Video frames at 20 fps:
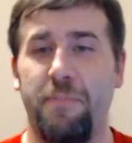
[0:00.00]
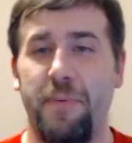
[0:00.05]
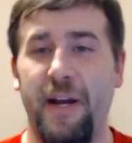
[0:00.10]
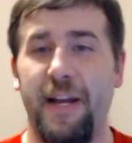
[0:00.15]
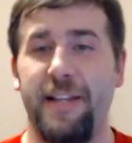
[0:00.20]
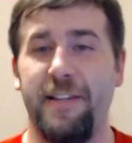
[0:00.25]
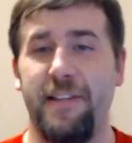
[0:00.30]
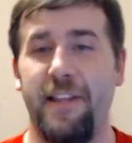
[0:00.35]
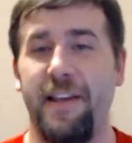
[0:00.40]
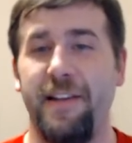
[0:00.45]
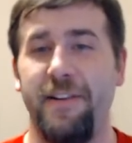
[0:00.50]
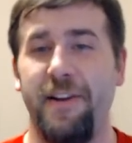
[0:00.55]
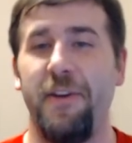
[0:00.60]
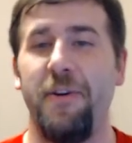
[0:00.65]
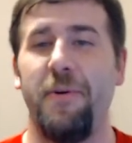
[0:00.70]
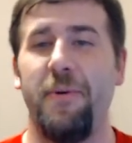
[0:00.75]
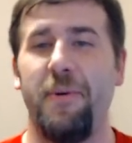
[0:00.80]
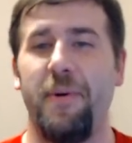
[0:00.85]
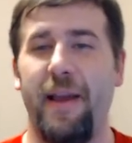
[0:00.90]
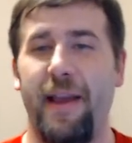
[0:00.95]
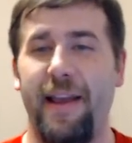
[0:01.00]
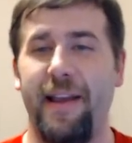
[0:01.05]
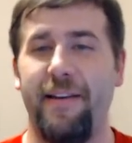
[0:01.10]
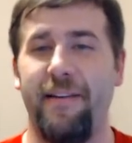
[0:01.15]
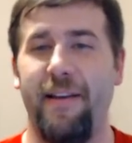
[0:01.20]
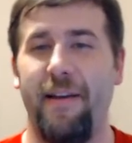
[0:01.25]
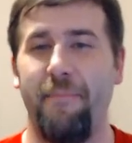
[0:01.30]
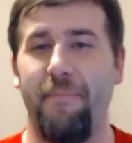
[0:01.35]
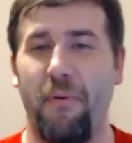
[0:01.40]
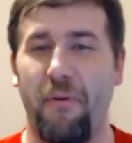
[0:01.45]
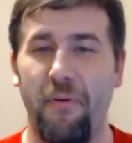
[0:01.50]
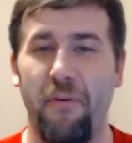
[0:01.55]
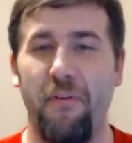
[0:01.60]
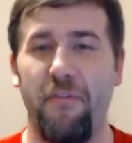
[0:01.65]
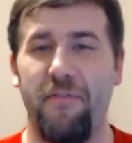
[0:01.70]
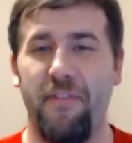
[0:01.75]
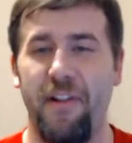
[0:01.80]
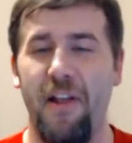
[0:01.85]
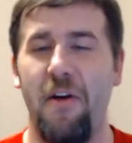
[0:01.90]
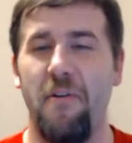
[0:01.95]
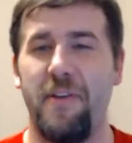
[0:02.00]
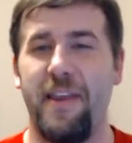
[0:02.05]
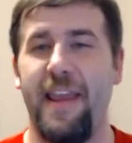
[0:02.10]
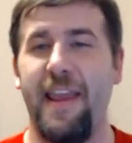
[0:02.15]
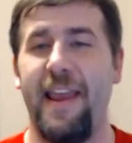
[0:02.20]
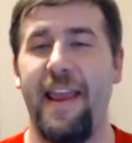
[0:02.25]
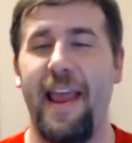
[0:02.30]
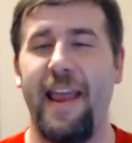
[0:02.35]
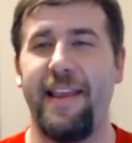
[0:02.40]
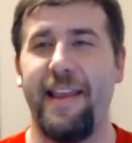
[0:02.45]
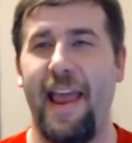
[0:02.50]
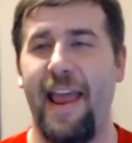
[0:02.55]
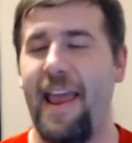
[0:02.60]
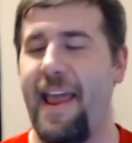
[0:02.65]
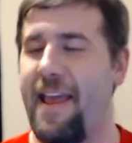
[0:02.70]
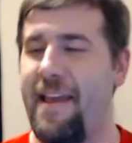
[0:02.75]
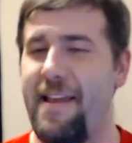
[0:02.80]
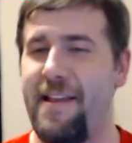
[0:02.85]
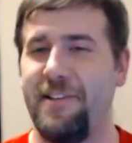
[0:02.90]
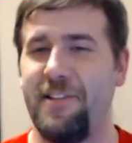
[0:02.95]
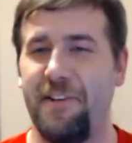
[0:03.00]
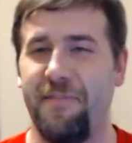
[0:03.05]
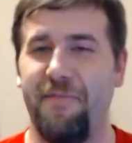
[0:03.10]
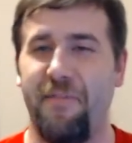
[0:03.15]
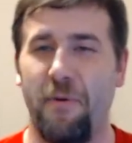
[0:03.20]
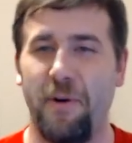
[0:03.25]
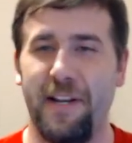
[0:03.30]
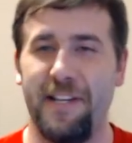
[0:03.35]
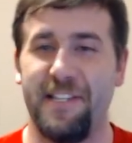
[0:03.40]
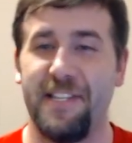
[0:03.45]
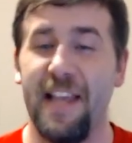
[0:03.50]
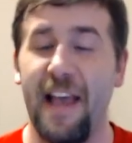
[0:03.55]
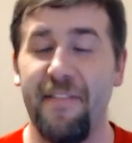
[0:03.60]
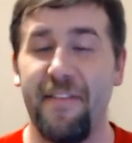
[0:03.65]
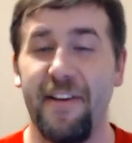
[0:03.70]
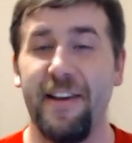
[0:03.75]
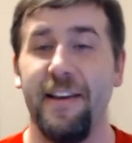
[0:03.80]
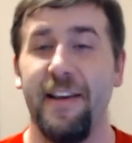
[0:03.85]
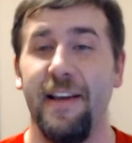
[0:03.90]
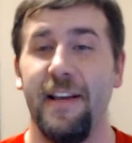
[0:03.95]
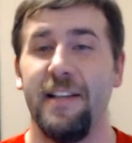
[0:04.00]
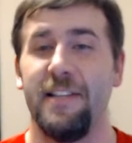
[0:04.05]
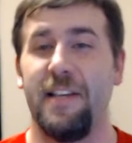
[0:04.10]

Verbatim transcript: but the new and improved Low Ki, aka Agent 47,